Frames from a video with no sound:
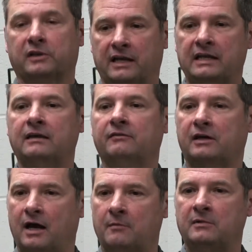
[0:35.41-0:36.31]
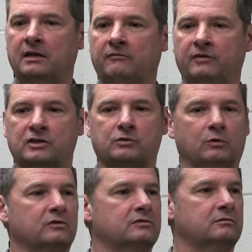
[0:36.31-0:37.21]
plenty of accompanying
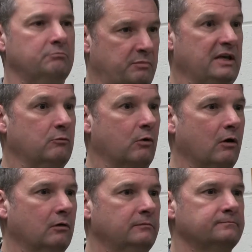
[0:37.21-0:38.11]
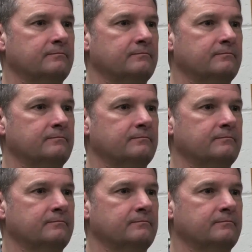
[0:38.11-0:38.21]
visuals, B-roll,